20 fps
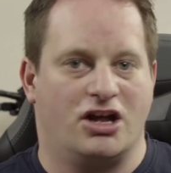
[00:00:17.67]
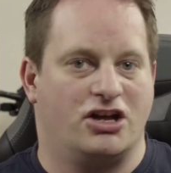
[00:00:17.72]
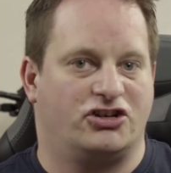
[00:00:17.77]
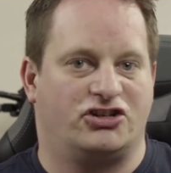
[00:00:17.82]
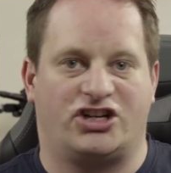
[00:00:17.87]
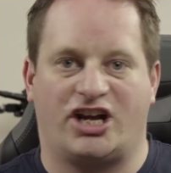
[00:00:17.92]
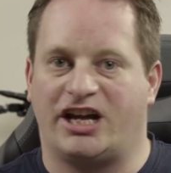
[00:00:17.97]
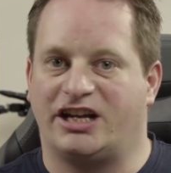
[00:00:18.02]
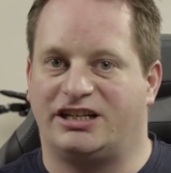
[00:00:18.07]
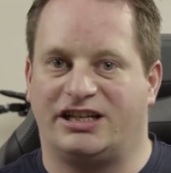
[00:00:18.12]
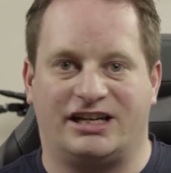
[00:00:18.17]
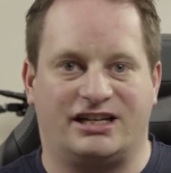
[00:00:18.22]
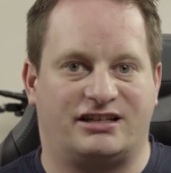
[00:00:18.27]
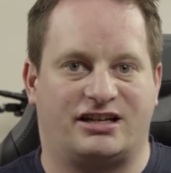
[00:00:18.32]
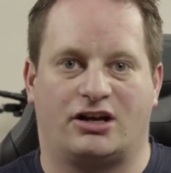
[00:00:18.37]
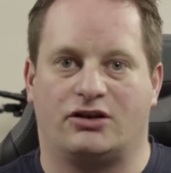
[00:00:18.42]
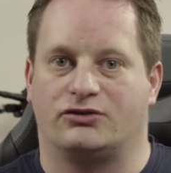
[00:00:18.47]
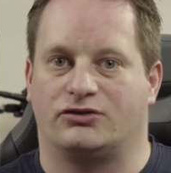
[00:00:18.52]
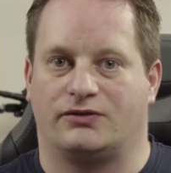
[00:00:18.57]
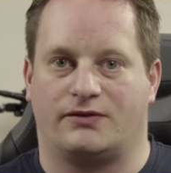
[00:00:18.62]
share
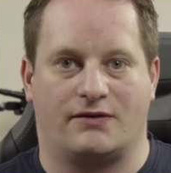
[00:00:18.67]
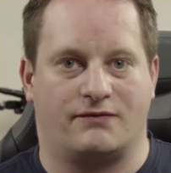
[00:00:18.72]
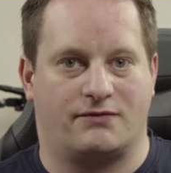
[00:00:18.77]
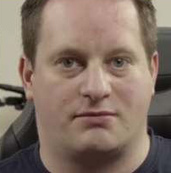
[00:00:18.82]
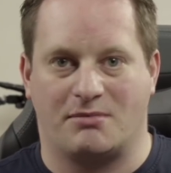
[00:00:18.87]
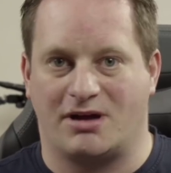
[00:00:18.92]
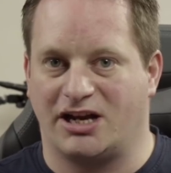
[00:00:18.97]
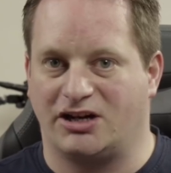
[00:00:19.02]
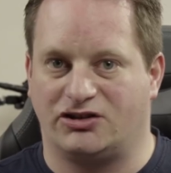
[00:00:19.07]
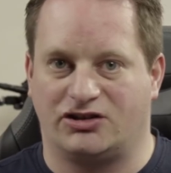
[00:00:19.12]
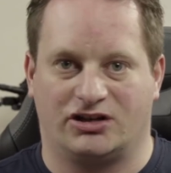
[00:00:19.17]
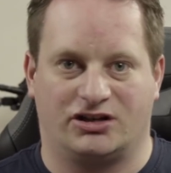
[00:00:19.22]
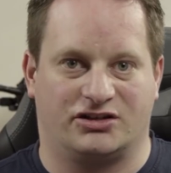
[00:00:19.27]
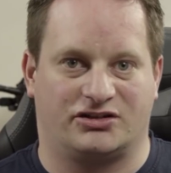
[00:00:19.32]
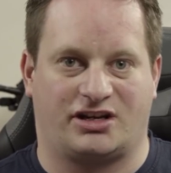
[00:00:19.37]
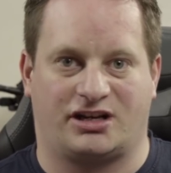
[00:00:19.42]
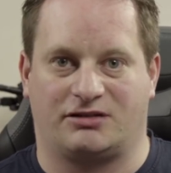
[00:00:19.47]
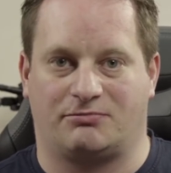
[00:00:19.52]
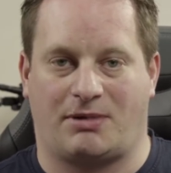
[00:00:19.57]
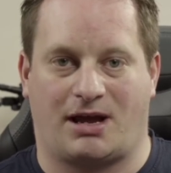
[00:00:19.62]
details of information
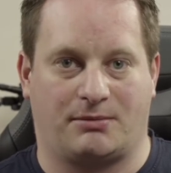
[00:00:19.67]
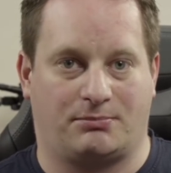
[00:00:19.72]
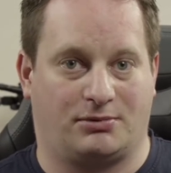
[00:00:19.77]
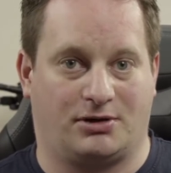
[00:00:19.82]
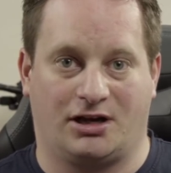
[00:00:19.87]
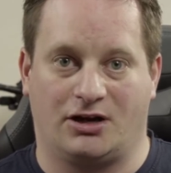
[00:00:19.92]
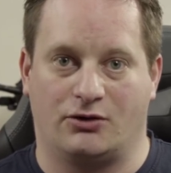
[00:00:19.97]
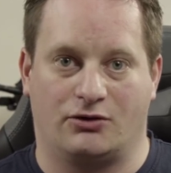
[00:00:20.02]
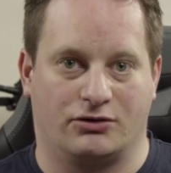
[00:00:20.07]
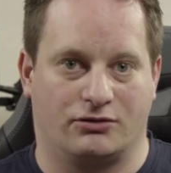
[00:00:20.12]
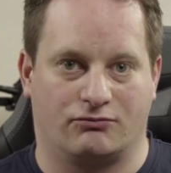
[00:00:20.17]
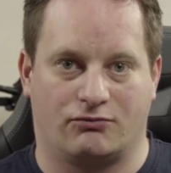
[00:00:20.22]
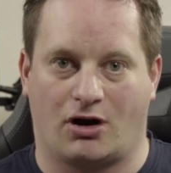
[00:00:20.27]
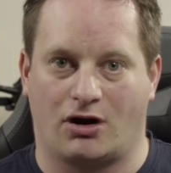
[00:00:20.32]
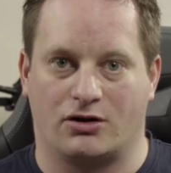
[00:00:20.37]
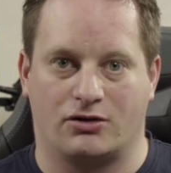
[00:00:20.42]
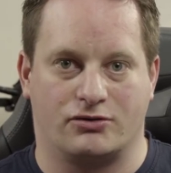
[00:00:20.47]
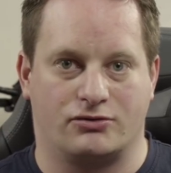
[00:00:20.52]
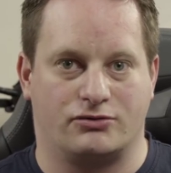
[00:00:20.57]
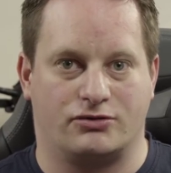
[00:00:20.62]
that's happening on the
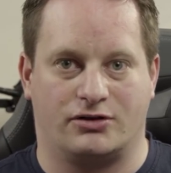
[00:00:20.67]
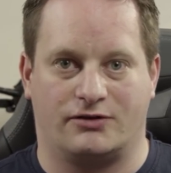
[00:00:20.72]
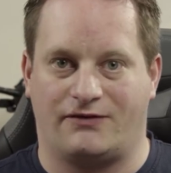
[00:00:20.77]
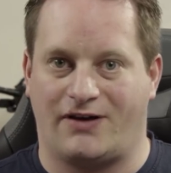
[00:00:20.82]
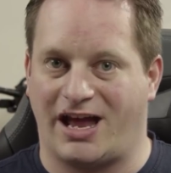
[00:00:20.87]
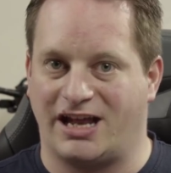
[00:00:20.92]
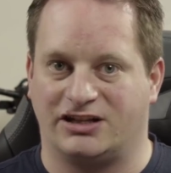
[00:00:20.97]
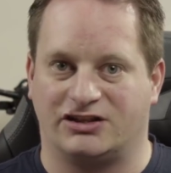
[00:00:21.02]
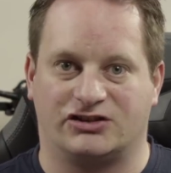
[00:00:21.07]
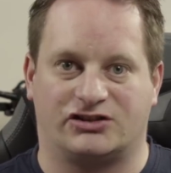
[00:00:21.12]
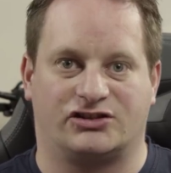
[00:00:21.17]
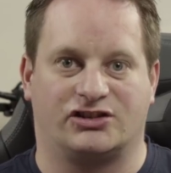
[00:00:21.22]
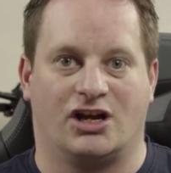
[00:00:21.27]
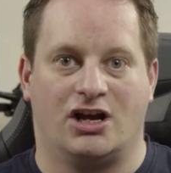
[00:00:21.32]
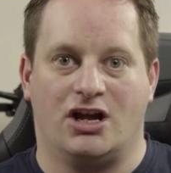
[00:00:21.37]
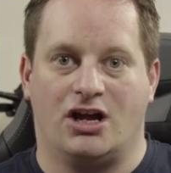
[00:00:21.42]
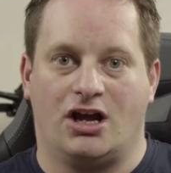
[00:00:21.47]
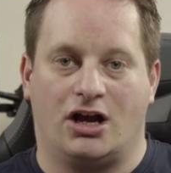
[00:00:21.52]
road, events,